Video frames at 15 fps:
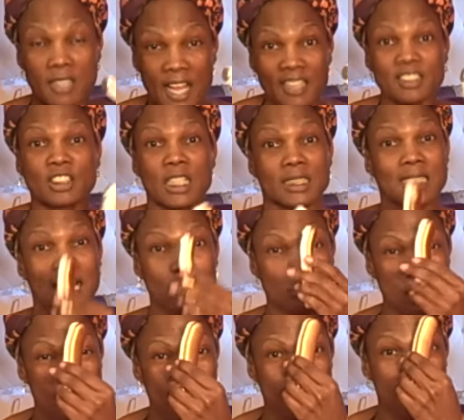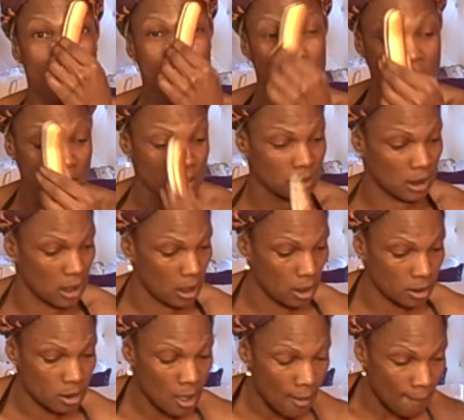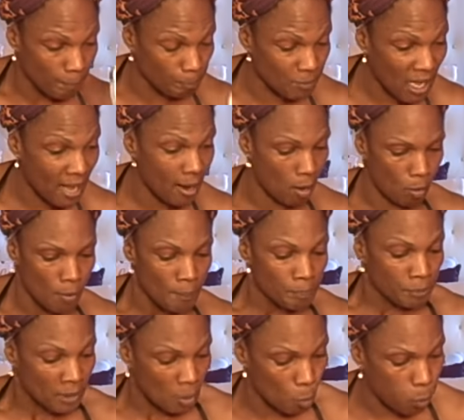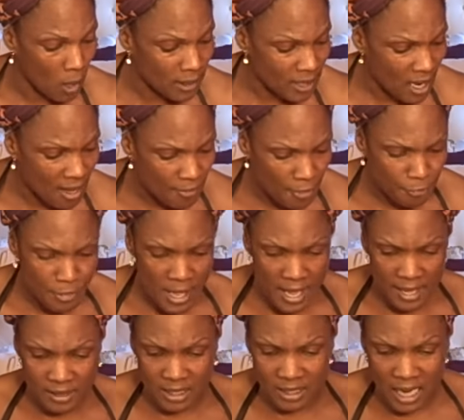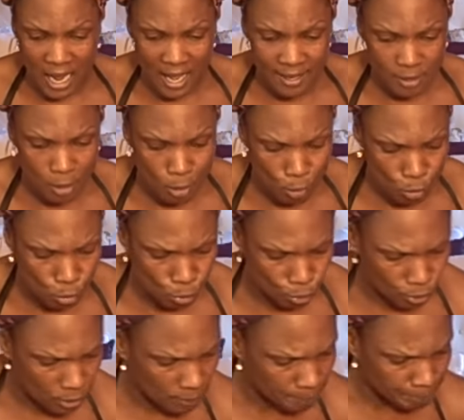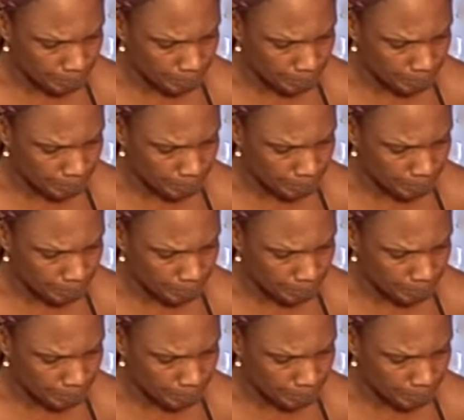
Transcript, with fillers: That's just how tough this is. Now, one other thing that I use